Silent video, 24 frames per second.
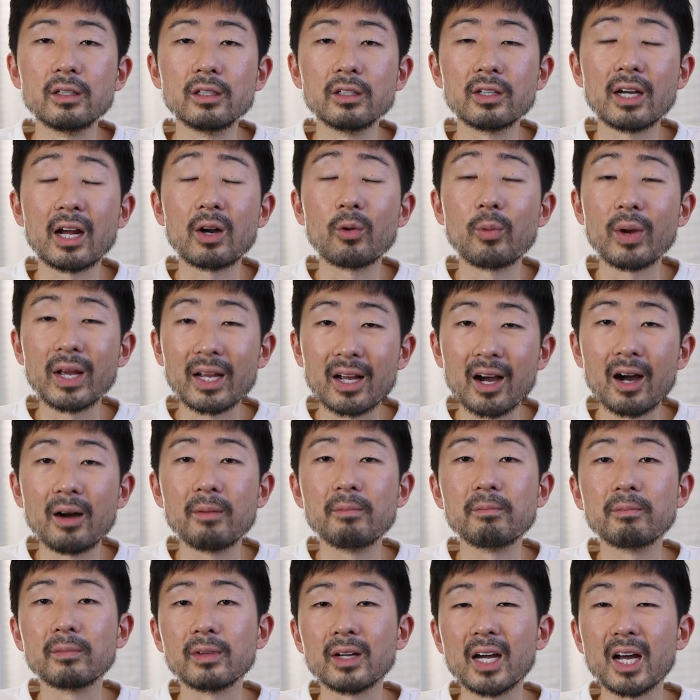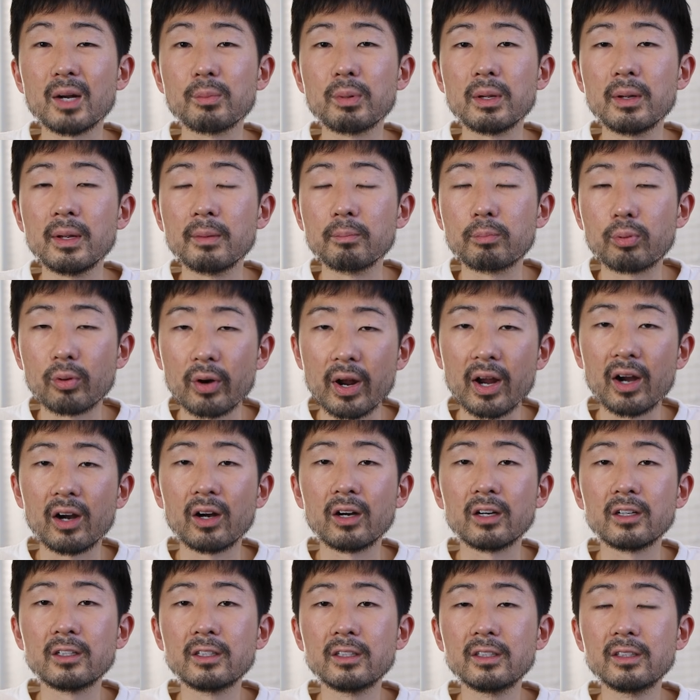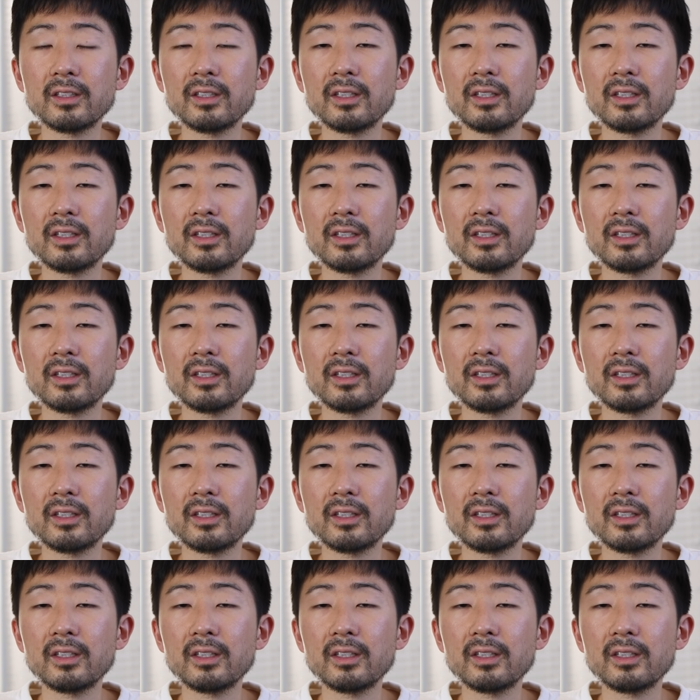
You got to wake up, got to be in prayer.